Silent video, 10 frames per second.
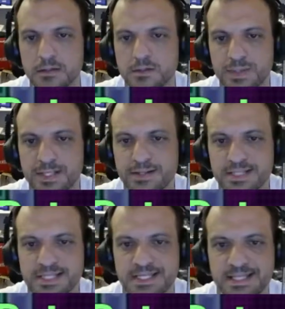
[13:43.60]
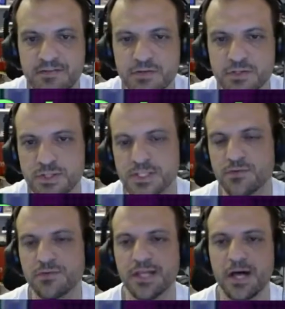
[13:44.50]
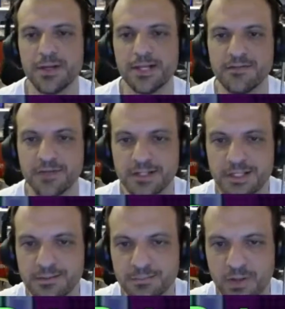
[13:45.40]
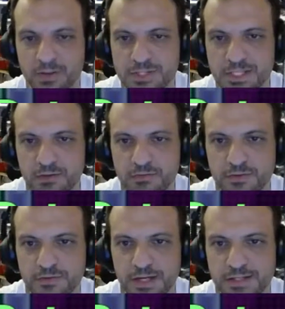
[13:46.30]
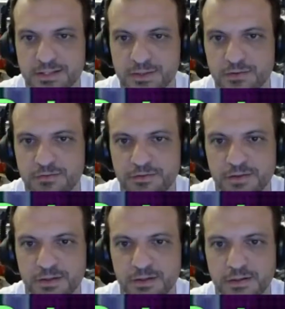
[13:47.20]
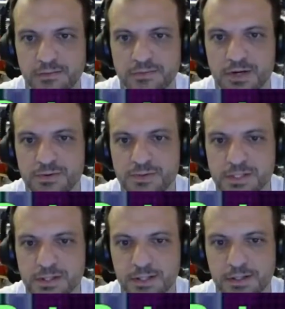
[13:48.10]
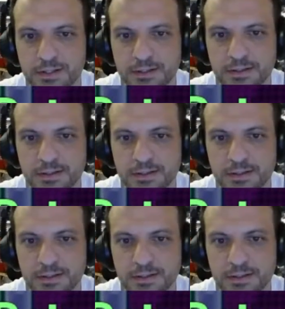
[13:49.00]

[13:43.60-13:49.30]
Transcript: It's weird that it does these levels with a sort of lower level and it blocks it off with that sort of road sign.